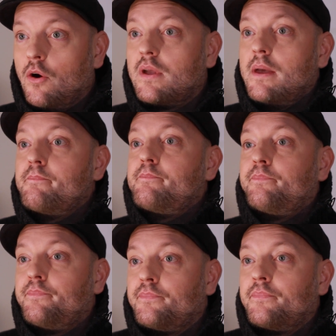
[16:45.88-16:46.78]
Okay.
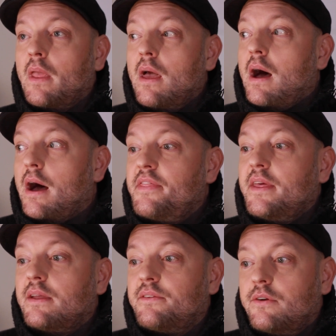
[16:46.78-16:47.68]
I
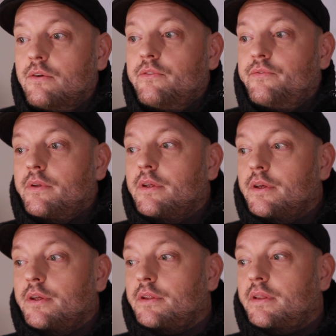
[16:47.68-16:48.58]
think it's good
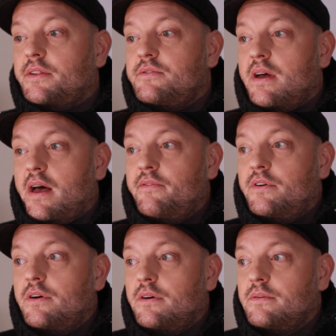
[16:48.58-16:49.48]
that you have
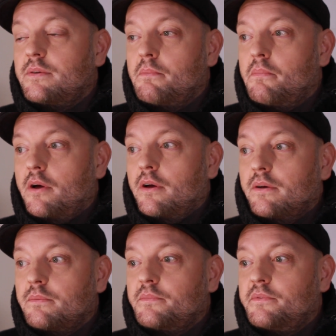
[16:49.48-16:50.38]

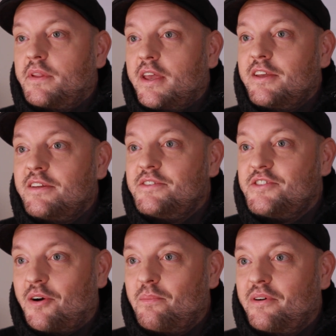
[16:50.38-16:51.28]
a day
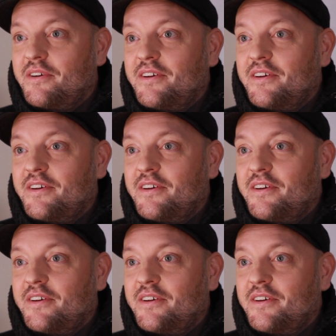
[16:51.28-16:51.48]
job.